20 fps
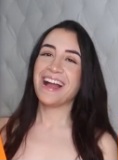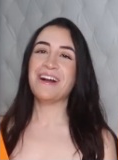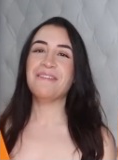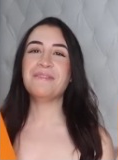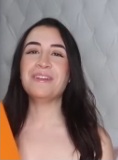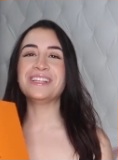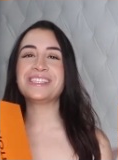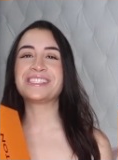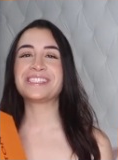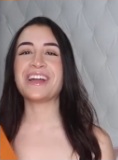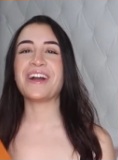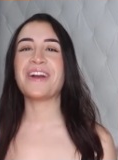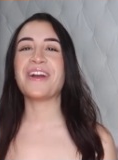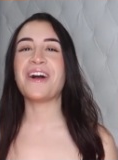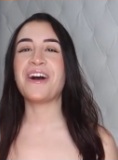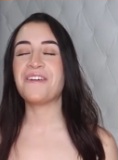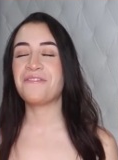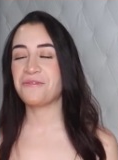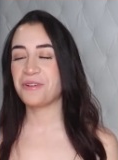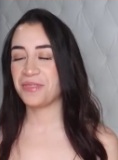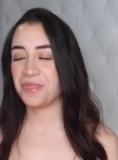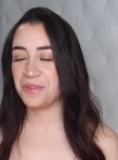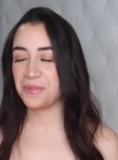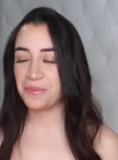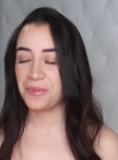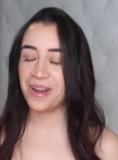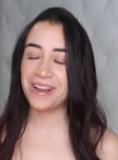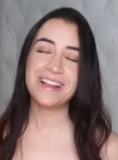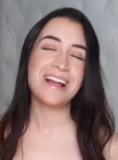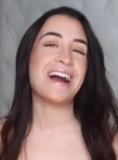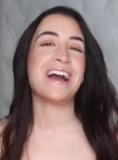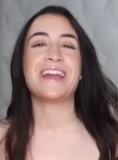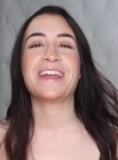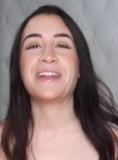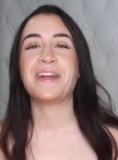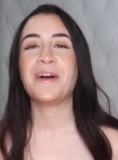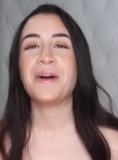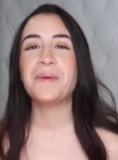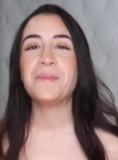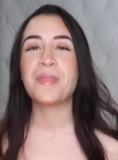I'm gonna start off with the one
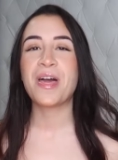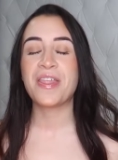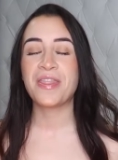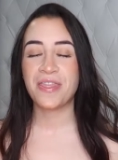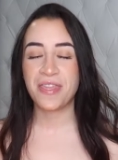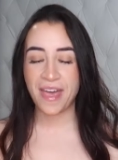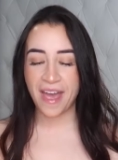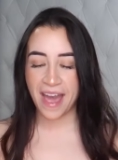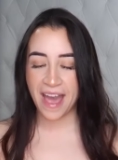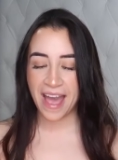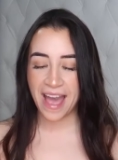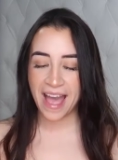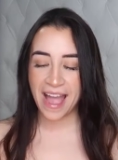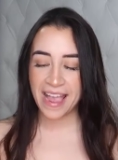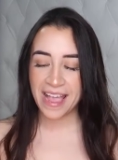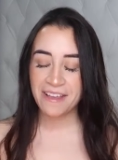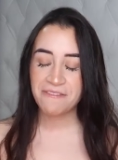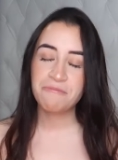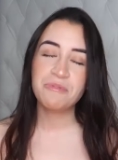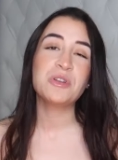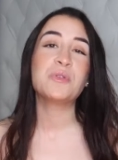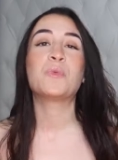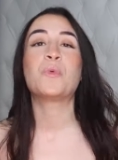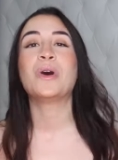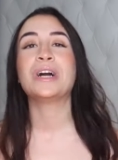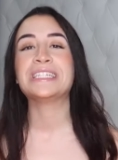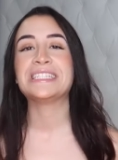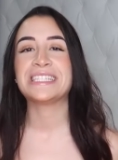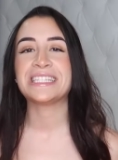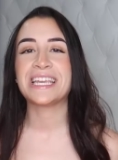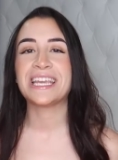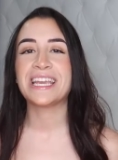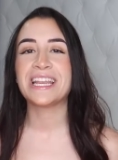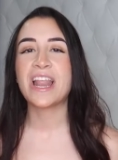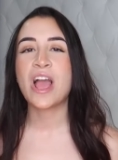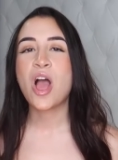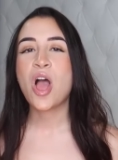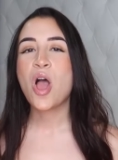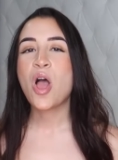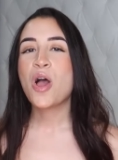item that I have been
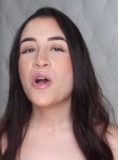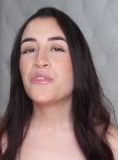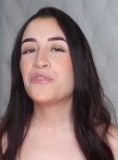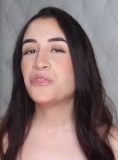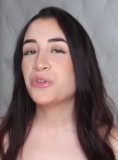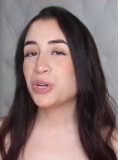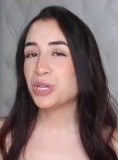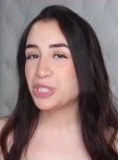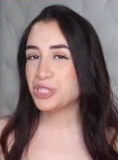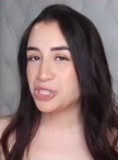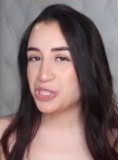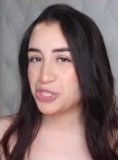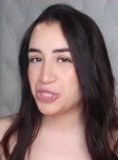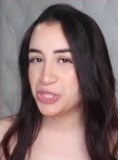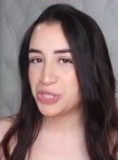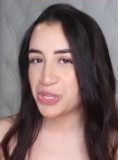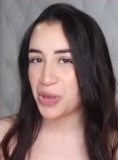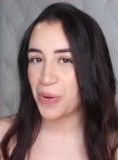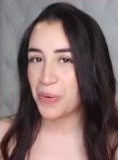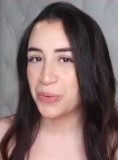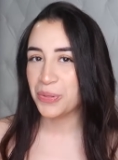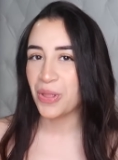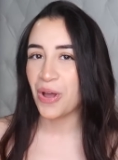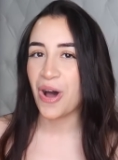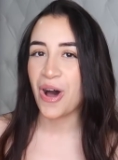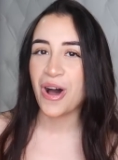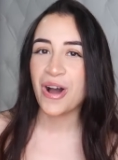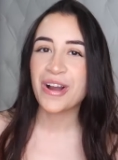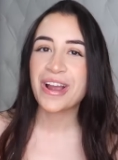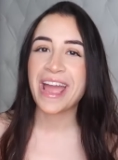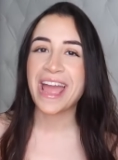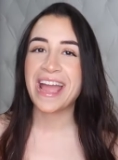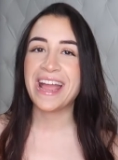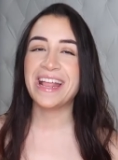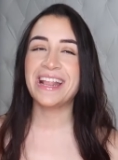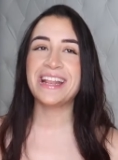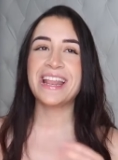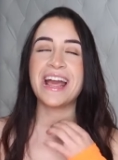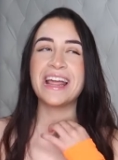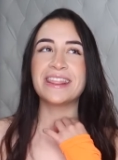wanting for so long
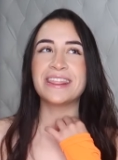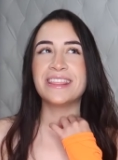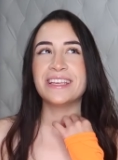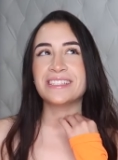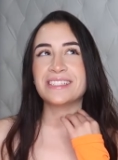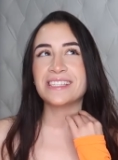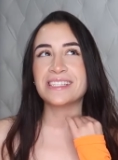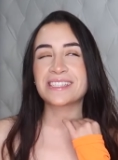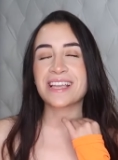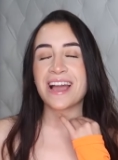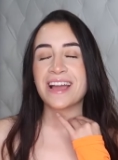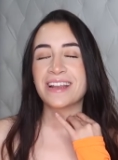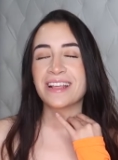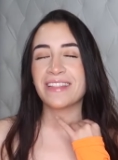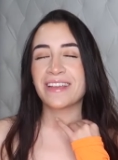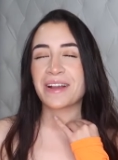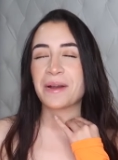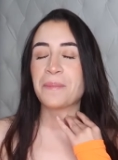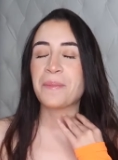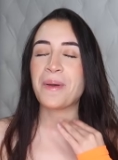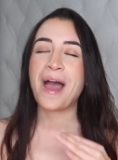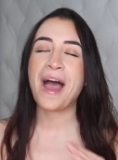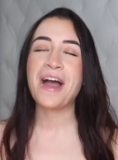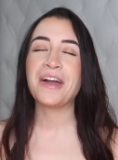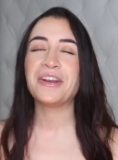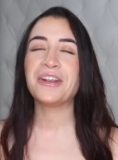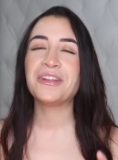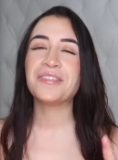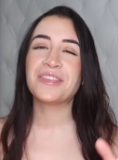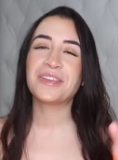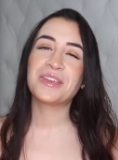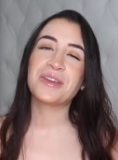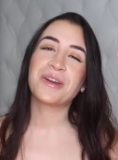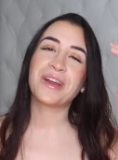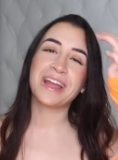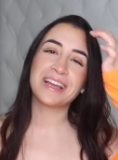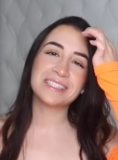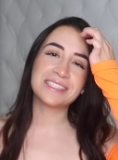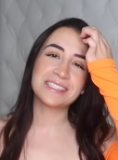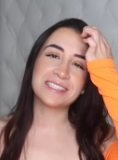and this is kind of like a pattern that you
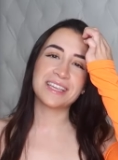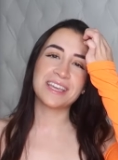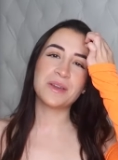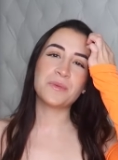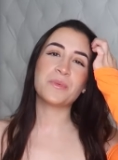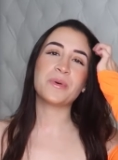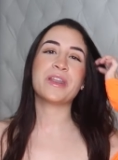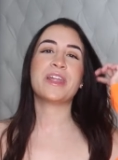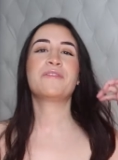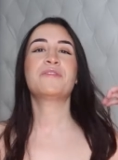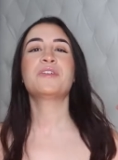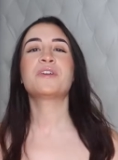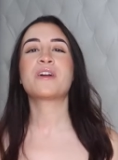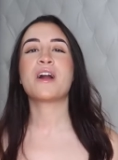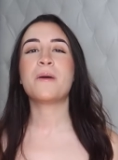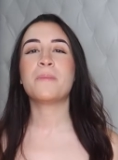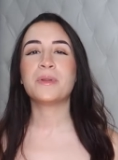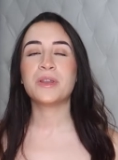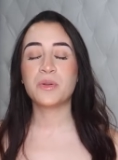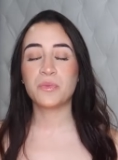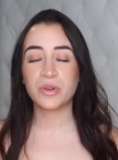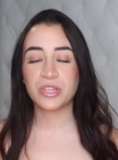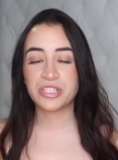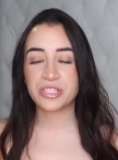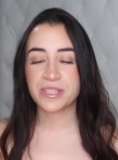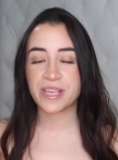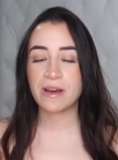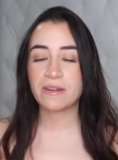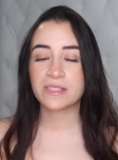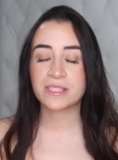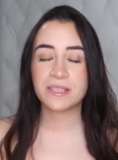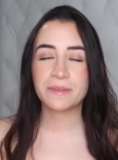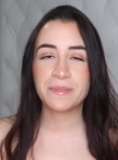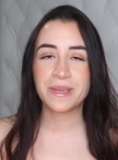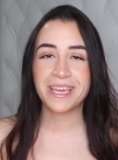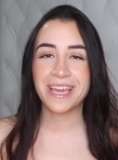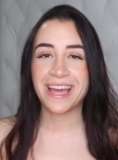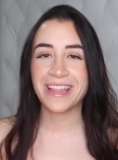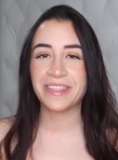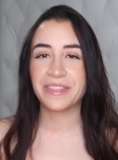guys see whenever a company reaches out to
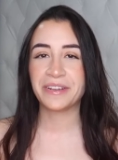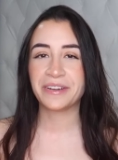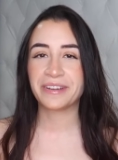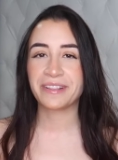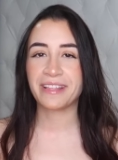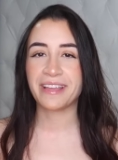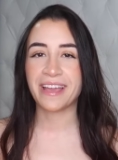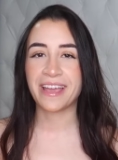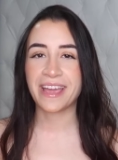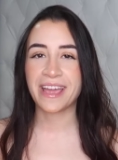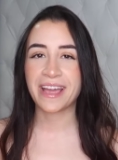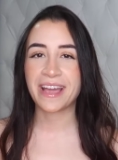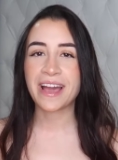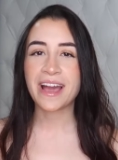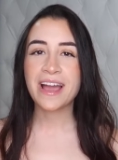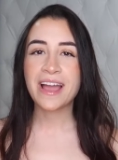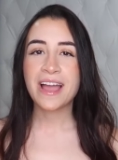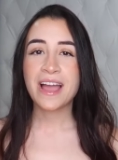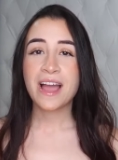me and they're like